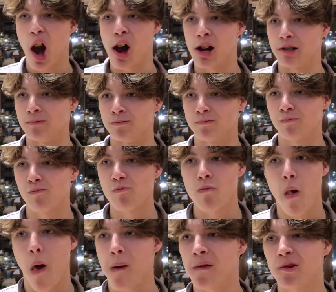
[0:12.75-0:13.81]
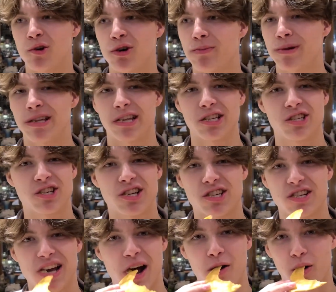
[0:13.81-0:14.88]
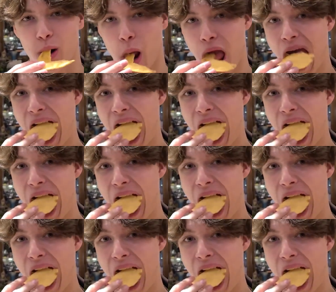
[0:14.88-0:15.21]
Um, we were working me like six an hour.